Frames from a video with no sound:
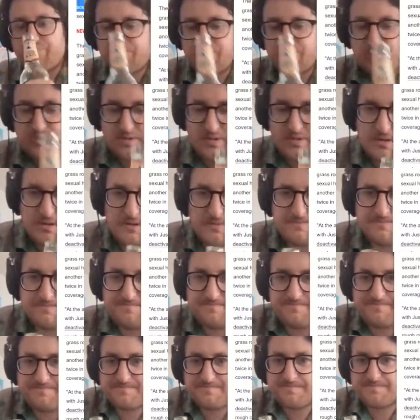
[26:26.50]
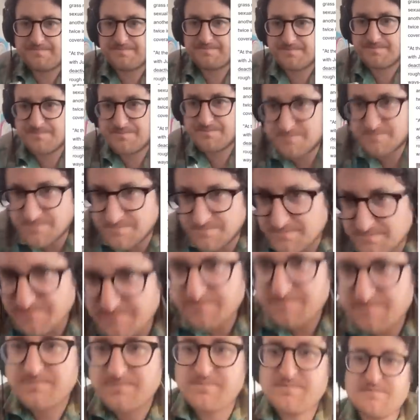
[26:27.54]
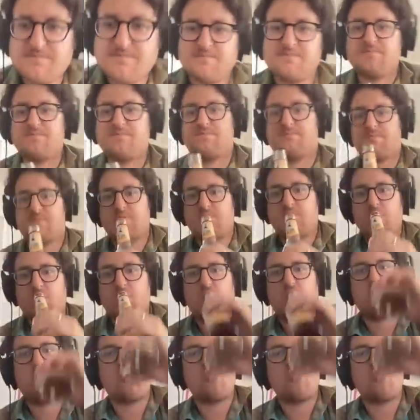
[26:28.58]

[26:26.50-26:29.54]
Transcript: He also I guess a second woman had come